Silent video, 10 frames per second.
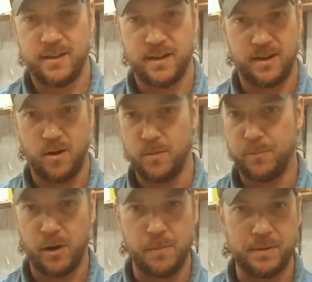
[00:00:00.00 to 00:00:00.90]
on
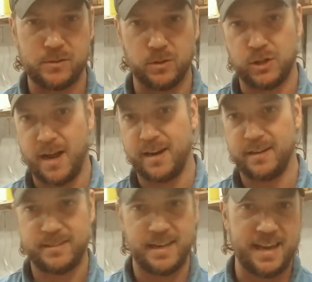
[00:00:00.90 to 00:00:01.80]
purpose or try to take